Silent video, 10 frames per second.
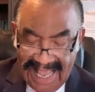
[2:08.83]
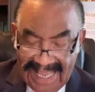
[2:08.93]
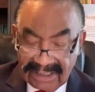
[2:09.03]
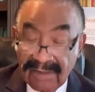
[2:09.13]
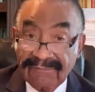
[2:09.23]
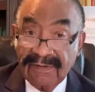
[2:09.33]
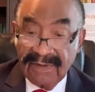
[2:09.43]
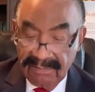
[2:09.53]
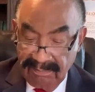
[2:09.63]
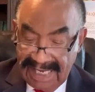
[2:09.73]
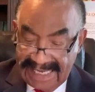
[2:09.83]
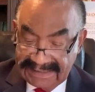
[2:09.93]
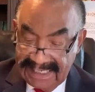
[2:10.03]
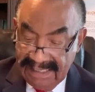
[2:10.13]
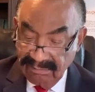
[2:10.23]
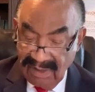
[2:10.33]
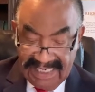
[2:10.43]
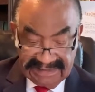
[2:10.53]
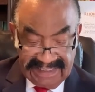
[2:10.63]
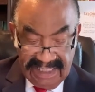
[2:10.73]
anchor for the black and
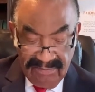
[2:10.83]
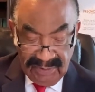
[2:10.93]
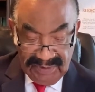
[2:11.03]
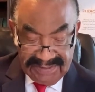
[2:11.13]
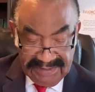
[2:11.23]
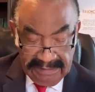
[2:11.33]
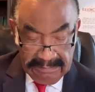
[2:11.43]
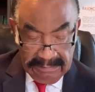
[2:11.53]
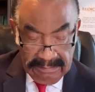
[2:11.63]
brown community.